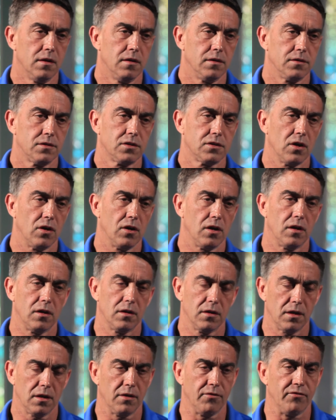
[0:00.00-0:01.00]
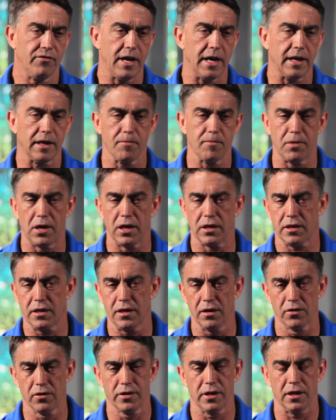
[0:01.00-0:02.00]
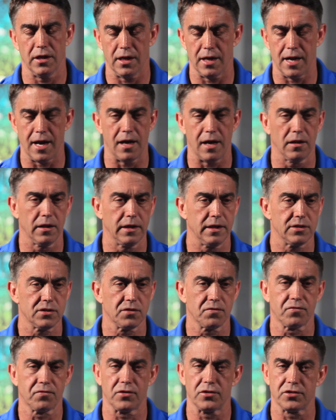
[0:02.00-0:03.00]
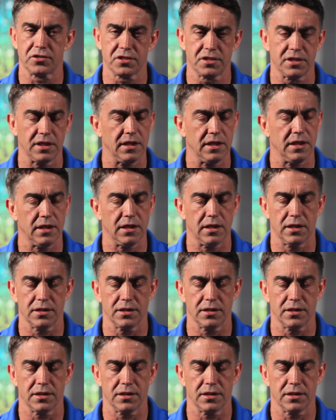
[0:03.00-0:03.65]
Saw a vagabond killed in an alley as the 1st scene.